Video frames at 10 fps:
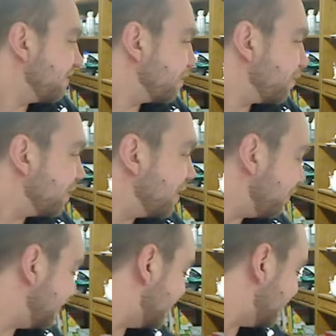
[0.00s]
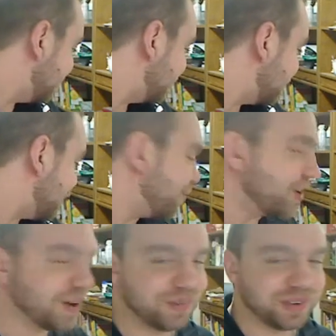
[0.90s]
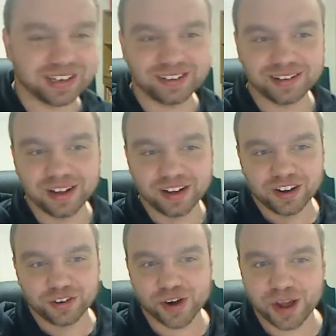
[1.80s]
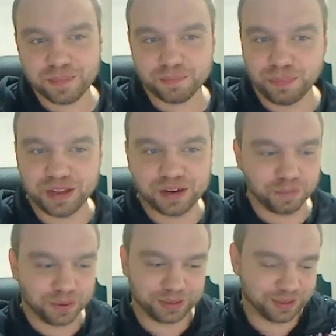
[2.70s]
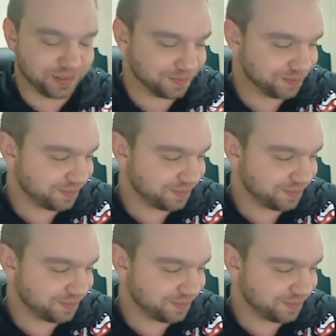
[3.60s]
Whenever it does show up, though, I'm going to try peanut butter